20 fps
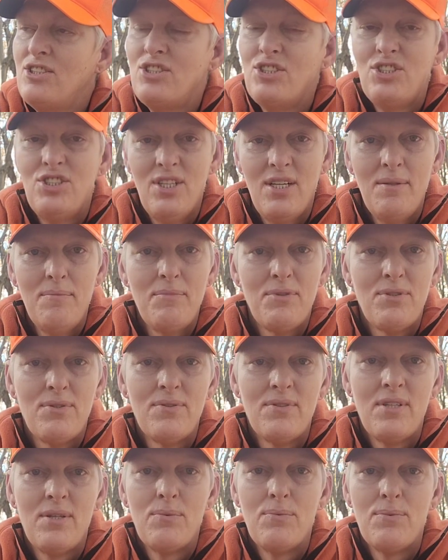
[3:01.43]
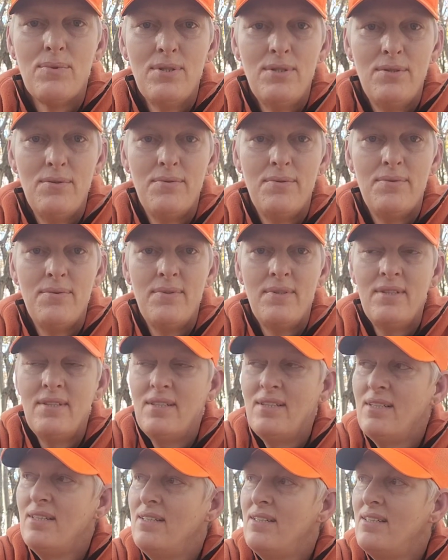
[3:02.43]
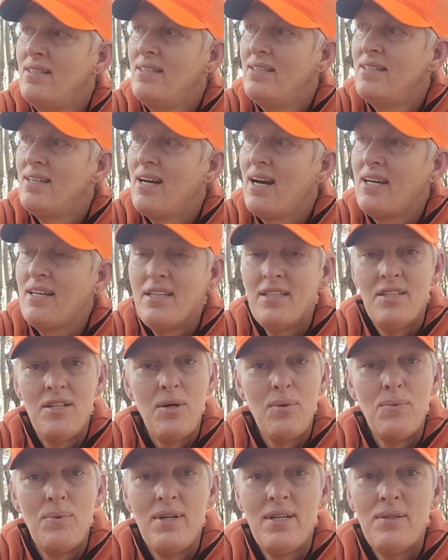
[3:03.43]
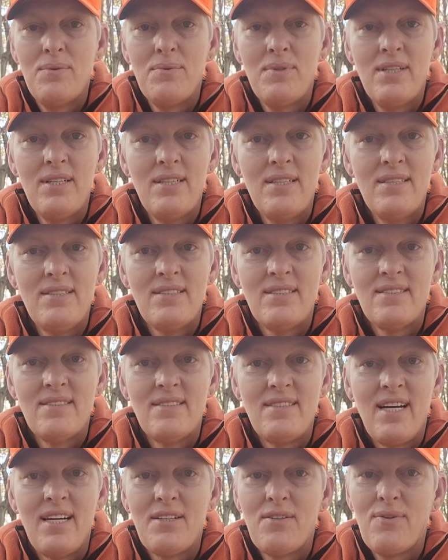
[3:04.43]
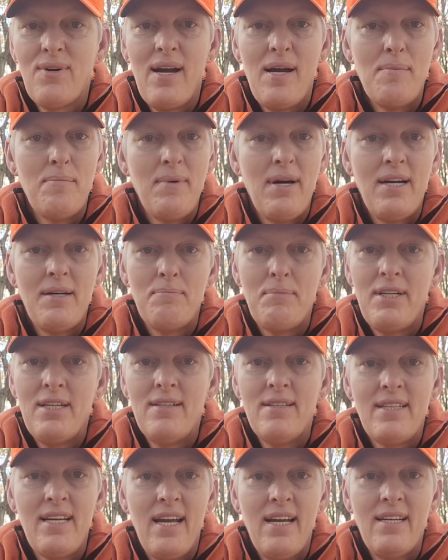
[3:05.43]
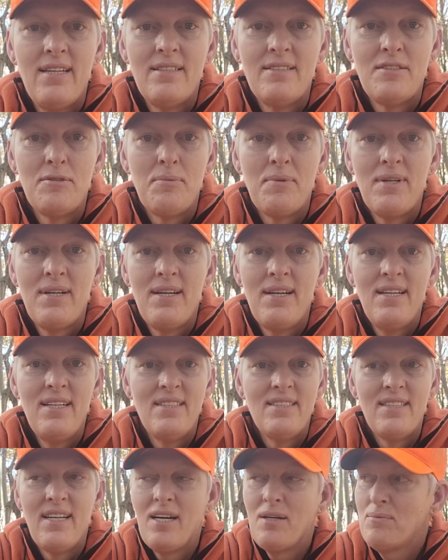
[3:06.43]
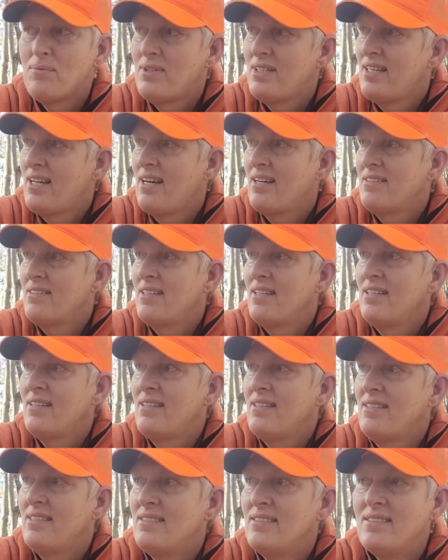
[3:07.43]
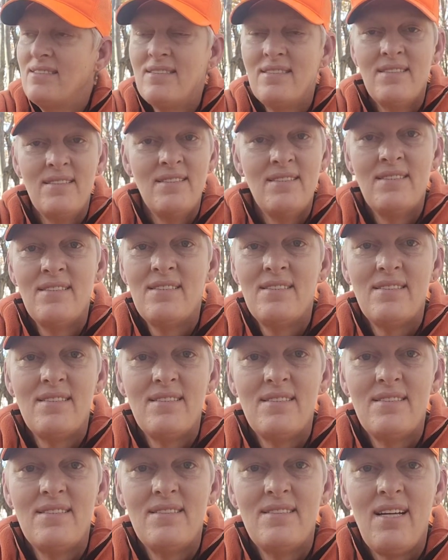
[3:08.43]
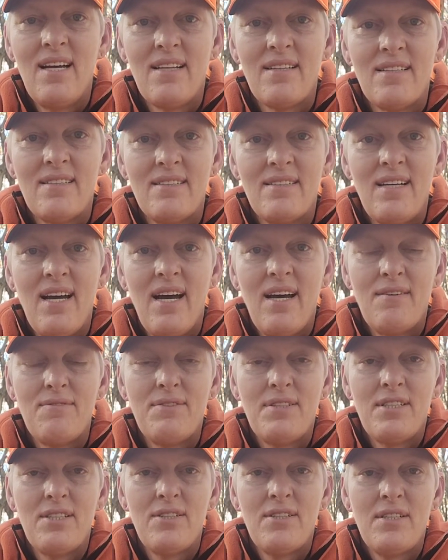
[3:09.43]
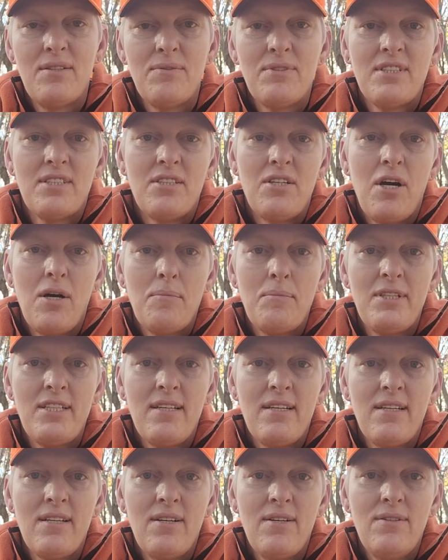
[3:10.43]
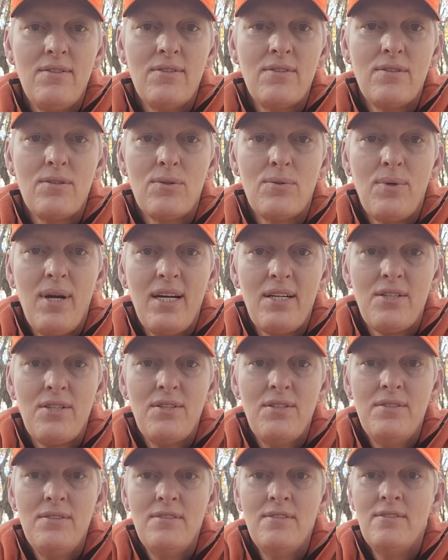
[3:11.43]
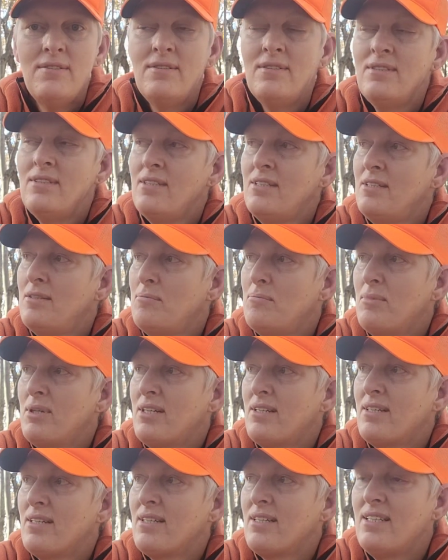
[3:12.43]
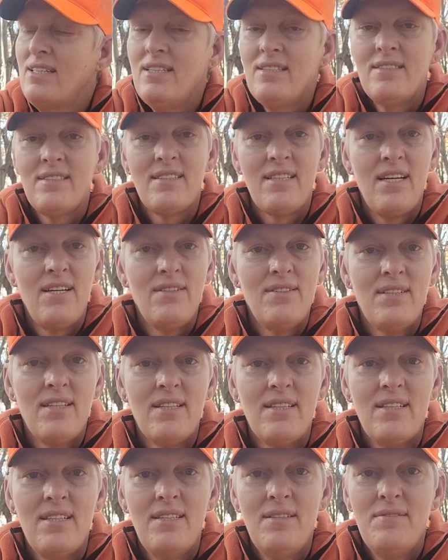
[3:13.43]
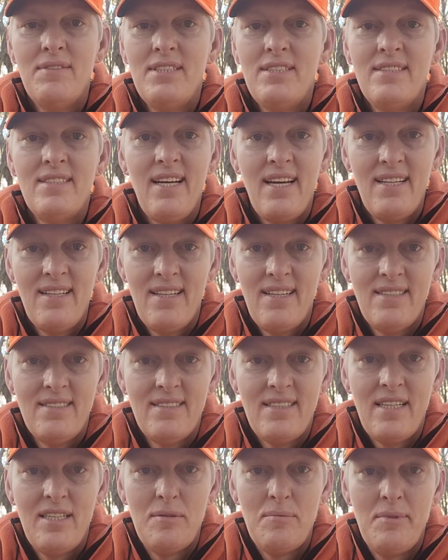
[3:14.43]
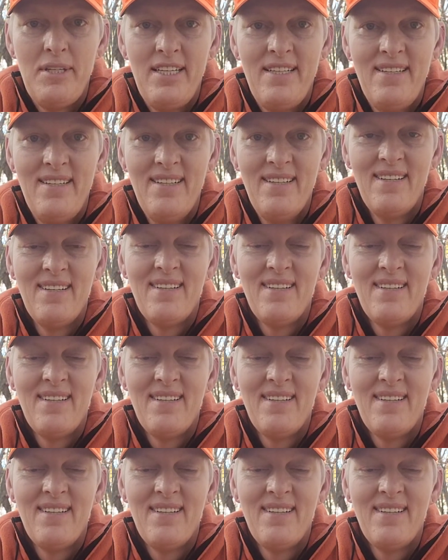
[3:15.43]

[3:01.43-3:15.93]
jumped through the roof. I didn't know what it was, and I grabbed my bear can spray and I went out there, and nothing. I figured it was an armadillo or raccoon, but it scared the living daylights out of me.